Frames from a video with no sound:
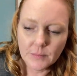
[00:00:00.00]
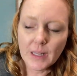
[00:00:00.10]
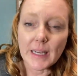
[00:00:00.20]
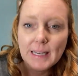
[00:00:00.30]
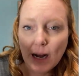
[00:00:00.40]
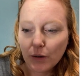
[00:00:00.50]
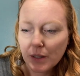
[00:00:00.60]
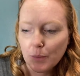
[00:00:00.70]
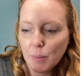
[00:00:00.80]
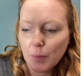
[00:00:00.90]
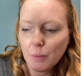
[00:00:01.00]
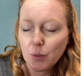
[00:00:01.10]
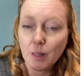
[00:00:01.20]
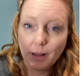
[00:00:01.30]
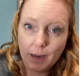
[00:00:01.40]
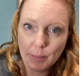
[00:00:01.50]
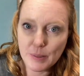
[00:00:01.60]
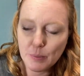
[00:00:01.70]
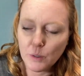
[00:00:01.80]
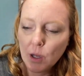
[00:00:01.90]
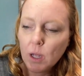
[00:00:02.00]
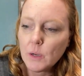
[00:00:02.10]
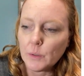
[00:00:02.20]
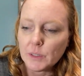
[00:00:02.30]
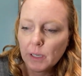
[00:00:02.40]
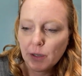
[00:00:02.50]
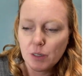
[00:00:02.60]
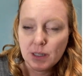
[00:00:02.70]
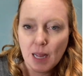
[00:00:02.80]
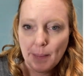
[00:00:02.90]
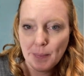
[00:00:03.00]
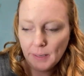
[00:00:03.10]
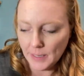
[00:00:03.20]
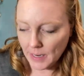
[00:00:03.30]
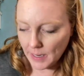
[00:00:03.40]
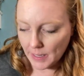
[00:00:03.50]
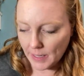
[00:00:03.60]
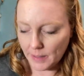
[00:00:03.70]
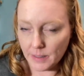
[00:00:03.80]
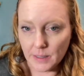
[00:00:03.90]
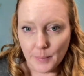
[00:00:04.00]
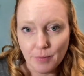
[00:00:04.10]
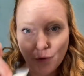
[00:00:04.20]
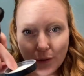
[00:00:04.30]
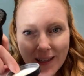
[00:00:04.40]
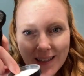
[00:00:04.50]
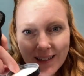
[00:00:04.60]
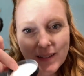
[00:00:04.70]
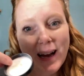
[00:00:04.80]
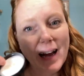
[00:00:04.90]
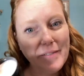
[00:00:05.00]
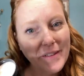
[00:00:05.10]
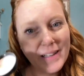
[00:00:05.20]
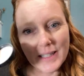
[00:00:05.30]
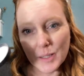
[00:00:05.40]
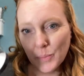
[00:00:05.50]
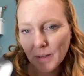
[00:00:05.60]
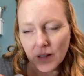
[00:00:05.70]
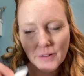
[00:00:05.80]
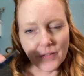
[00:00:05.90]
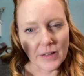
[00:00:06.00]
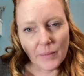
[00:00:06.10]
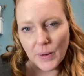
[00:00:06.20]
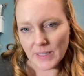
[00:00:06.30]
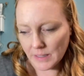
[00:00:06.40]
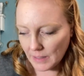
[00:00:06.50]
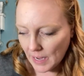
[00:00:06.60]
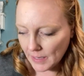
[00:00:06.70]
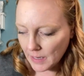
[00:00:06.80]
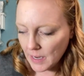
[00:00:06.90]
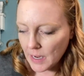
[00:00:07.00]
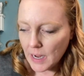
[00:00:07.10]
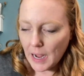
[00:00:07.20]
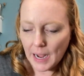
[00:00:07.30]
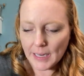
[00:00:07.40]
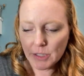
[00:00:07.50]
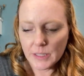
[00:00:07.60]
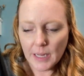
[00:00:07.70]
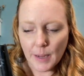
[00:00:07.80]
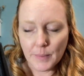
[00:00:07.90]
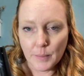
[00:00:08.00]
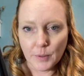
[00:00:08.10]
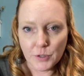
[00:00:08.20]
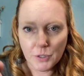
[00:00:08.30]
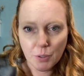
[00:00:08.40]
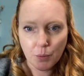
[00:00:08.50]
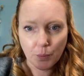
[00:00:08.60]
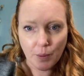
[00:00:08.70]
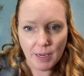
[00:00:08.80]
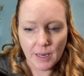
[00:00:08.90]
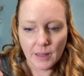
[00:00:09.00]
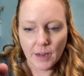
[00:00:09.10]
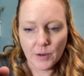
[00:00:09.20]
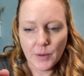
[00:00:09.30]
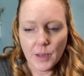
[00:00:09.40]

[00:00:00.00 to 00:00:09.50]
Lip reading: Now, some people, a lot of people, will tell you to tap it in the top of your lid. I feel I spill, I feel I waste a lot. I just tap my brush right in there,